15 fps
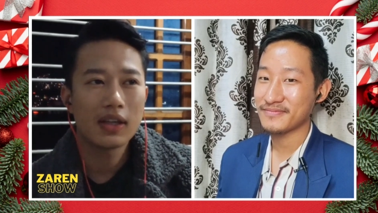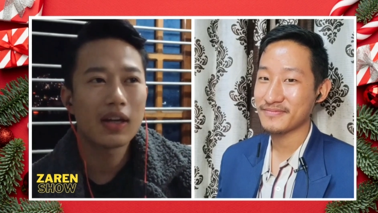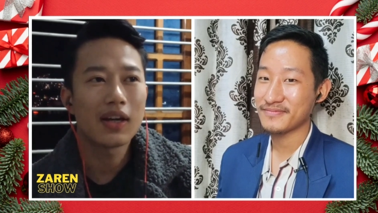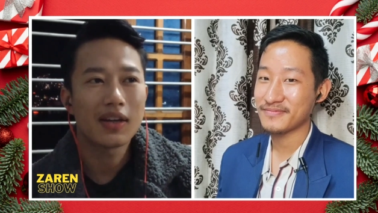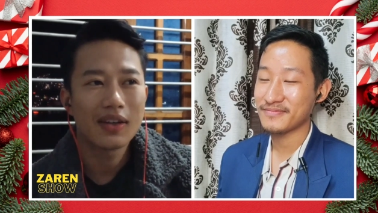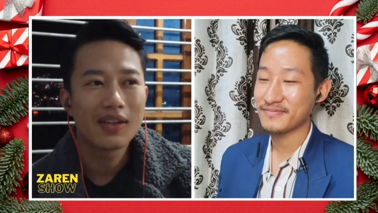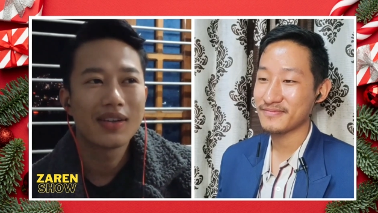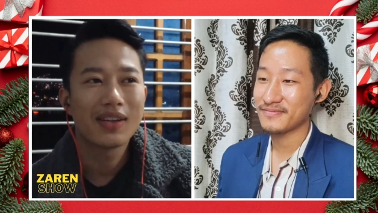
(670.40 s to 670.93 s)

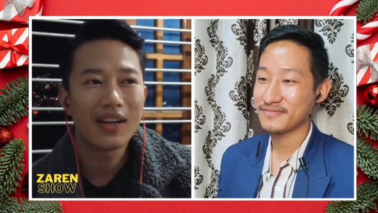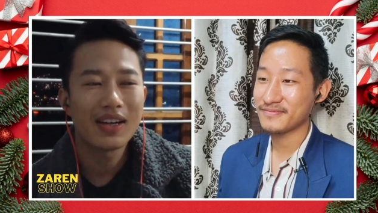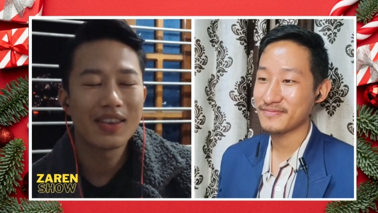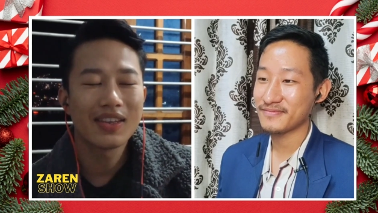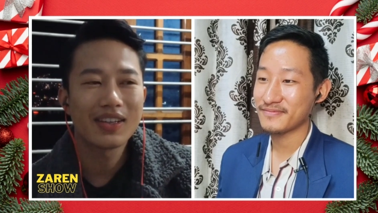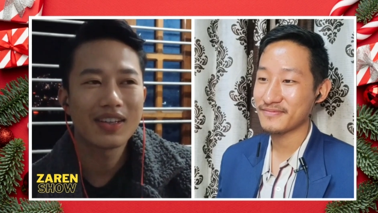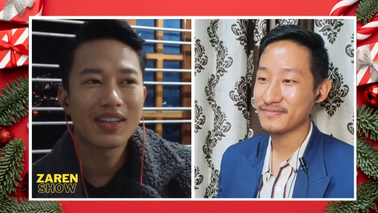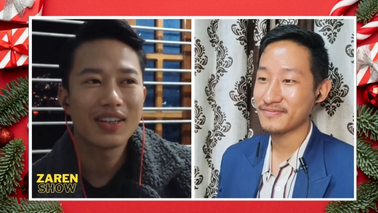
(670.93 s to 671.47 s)
Speaker 1: yeah, I
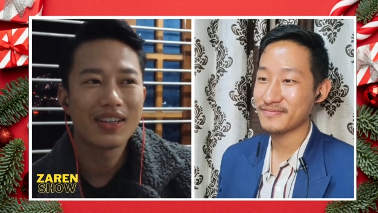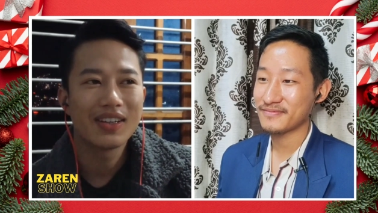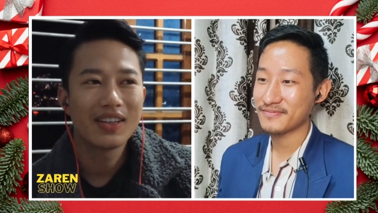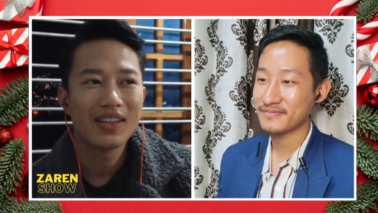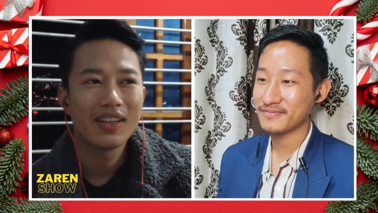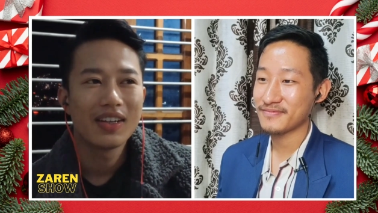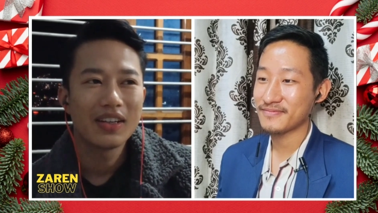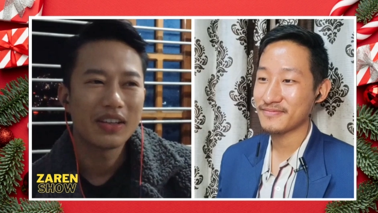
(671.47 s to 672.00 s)
think
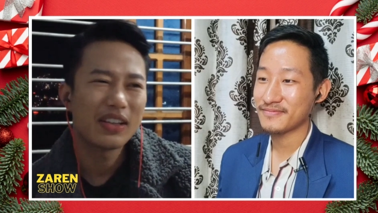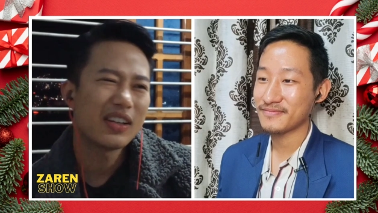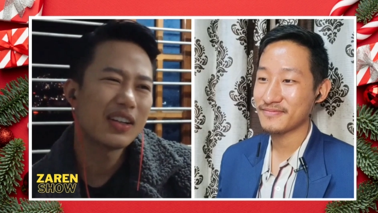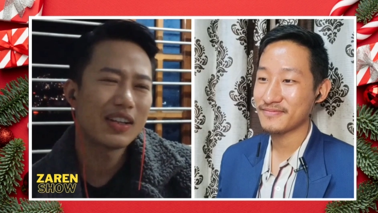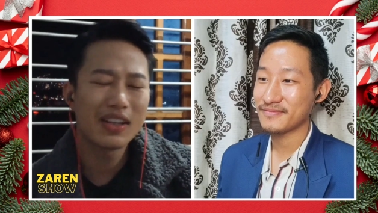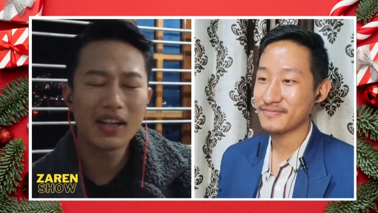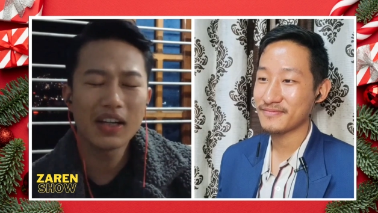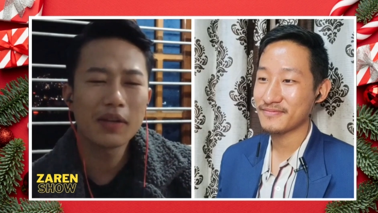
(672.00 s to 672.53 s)

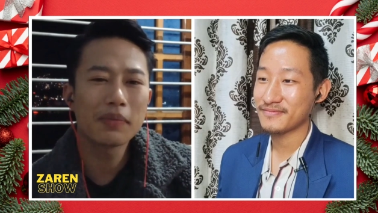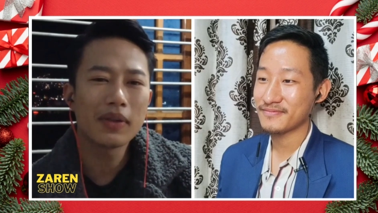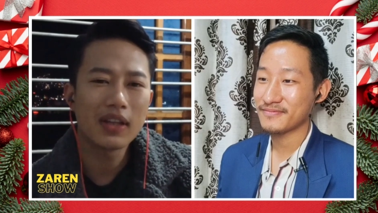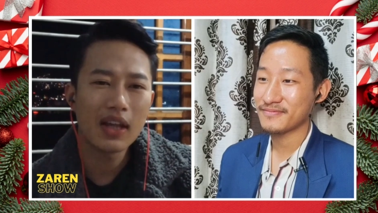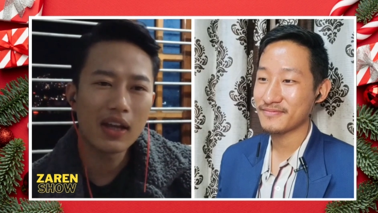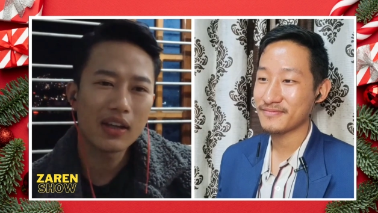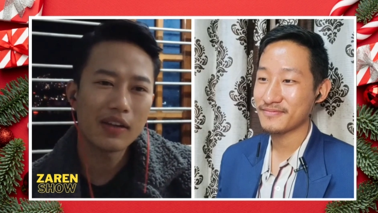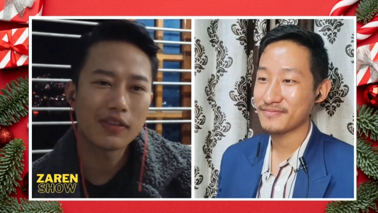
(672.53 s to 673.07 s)
there, there can be
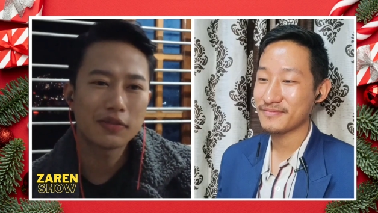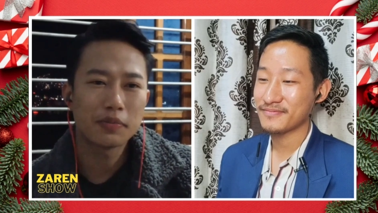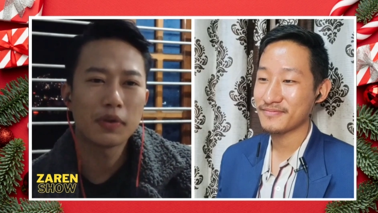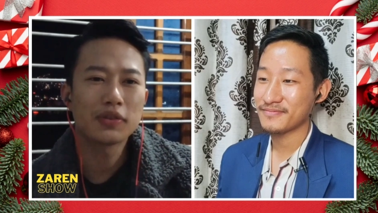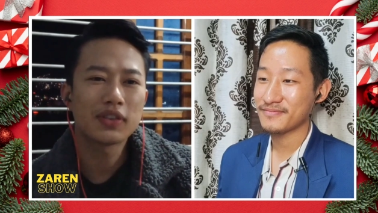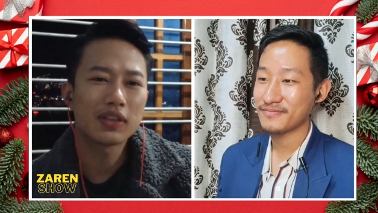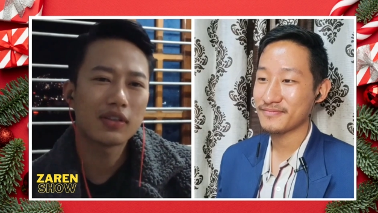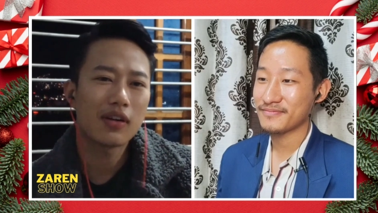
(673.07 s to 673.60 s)
negatives,
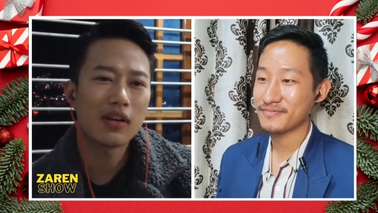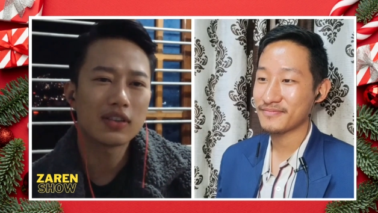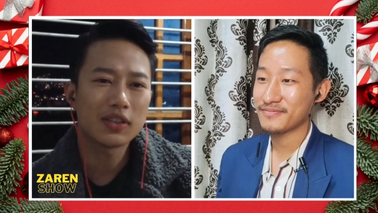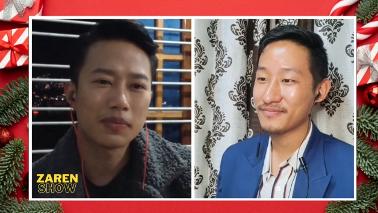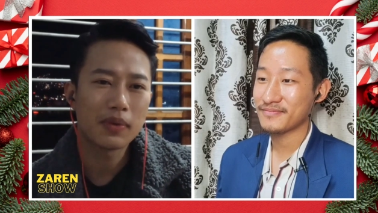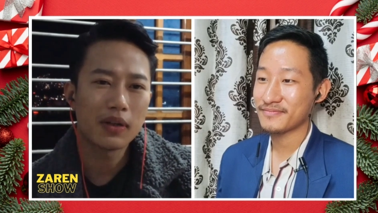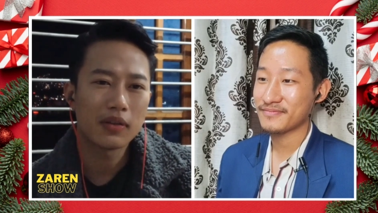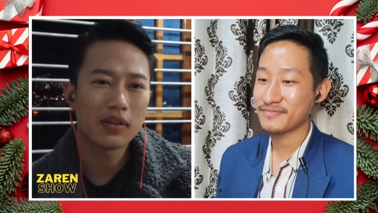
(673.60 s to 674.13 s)
pros and cons
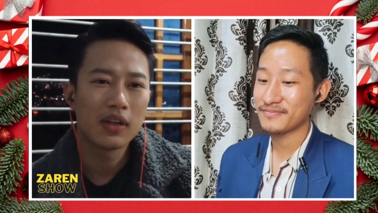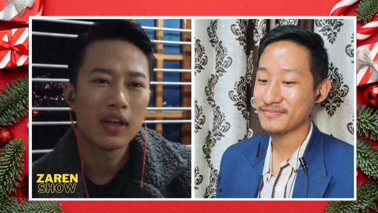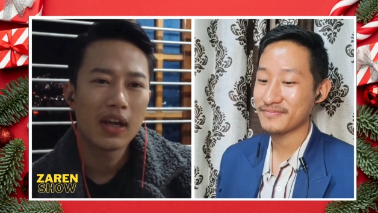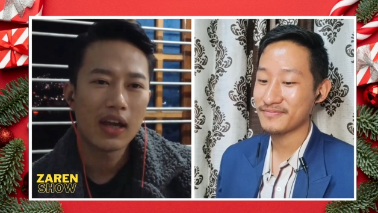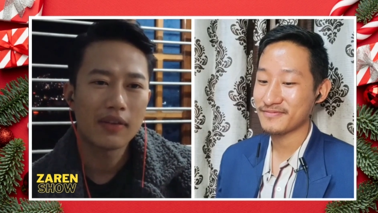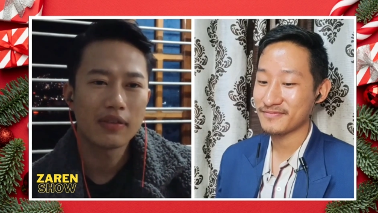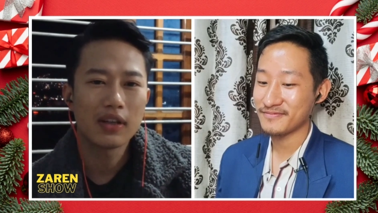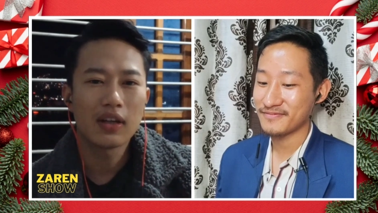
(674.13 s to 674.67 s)
about
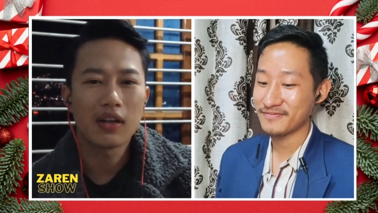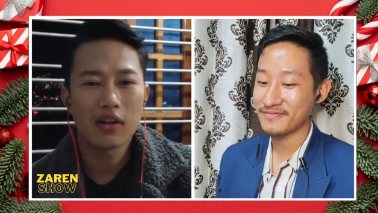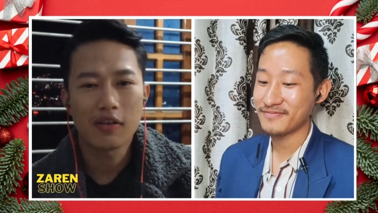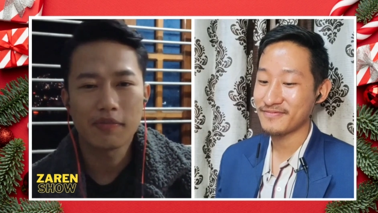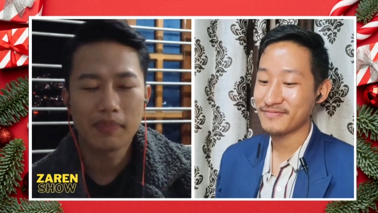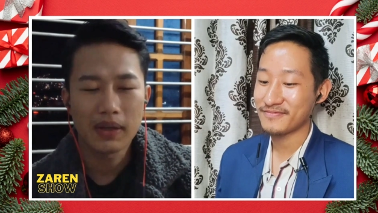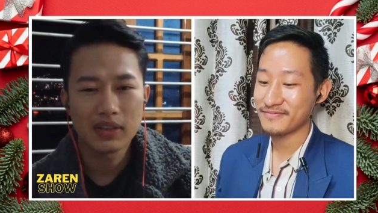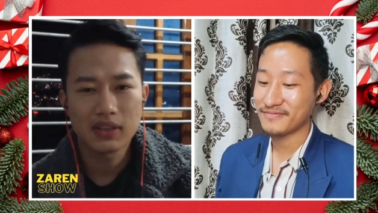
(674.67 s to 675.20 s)
having a lot
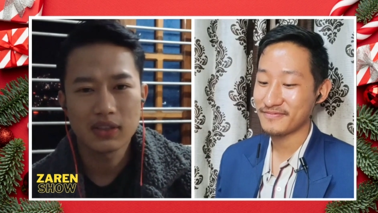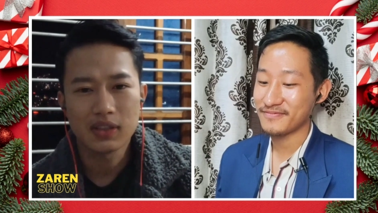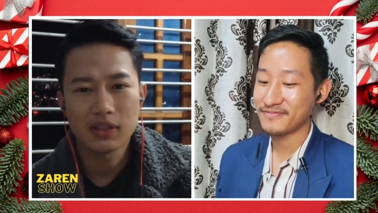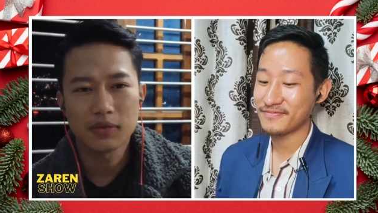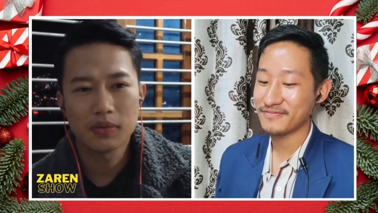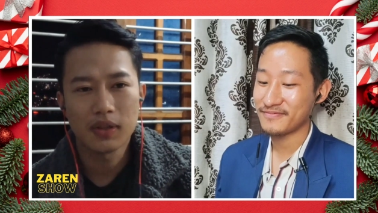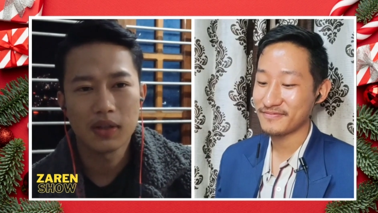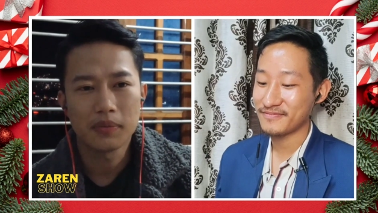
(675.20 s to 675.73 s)
of pageants
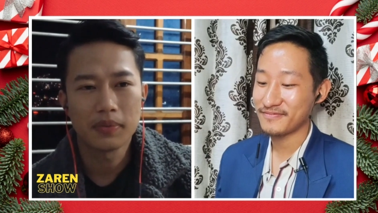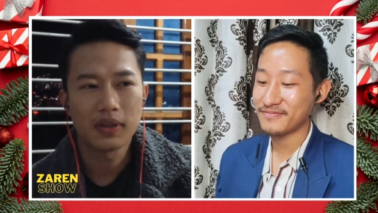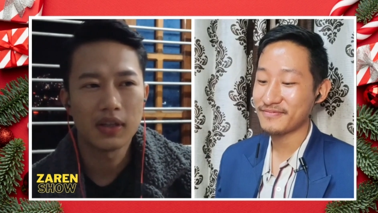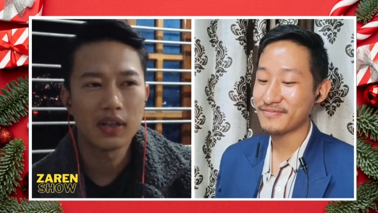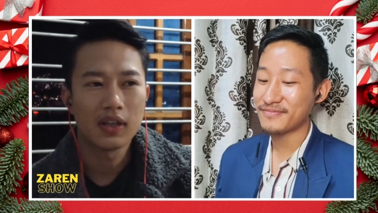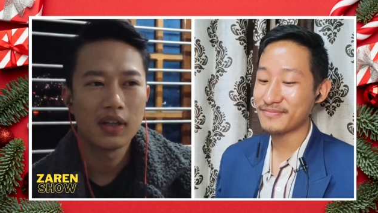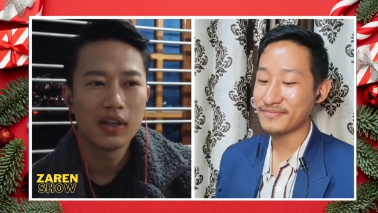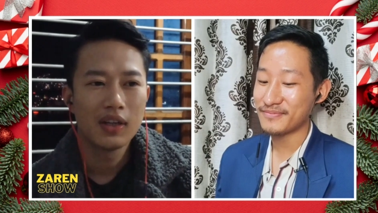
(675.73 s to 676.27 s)
as well,
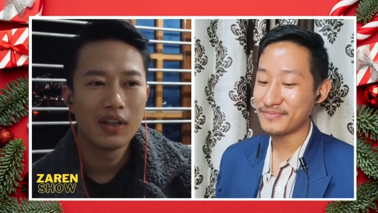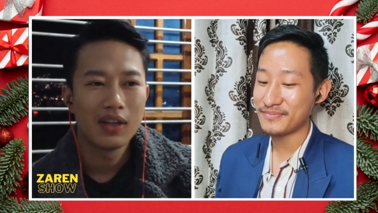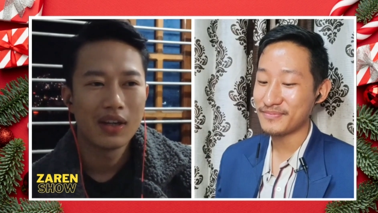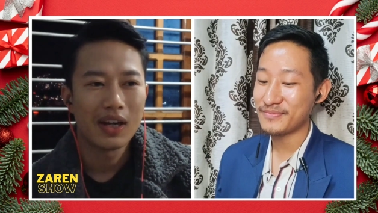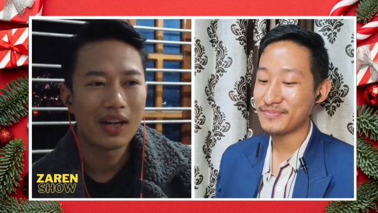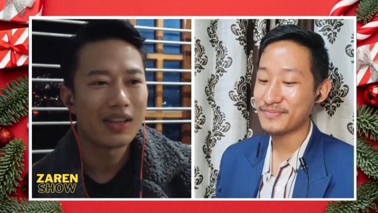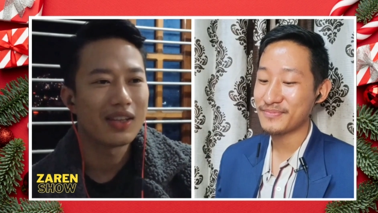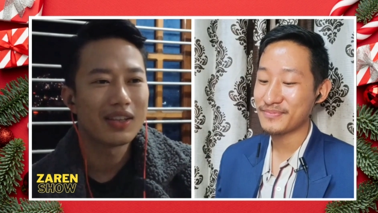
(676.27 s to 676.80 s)
but
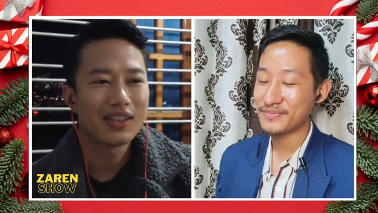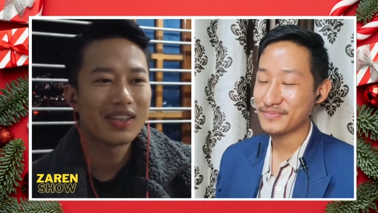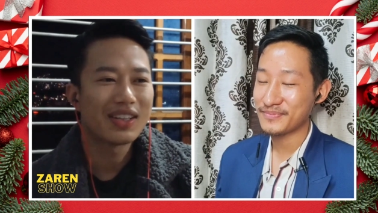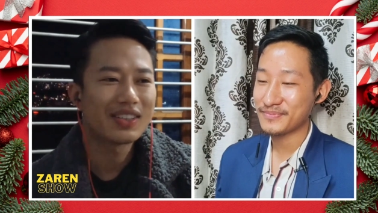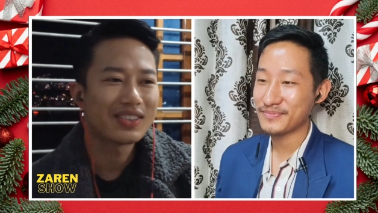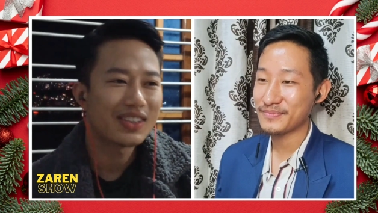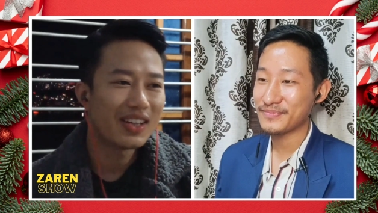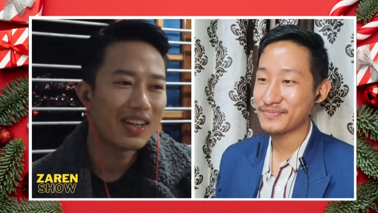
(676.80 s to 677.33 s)
I think
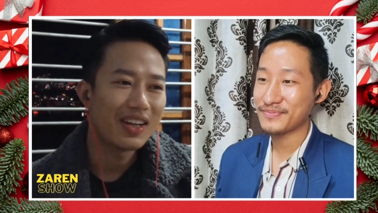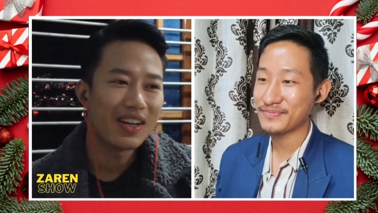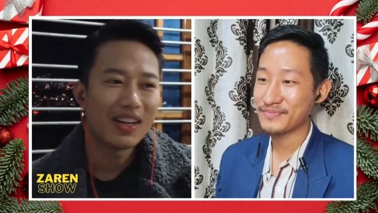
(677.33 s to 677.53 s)
that's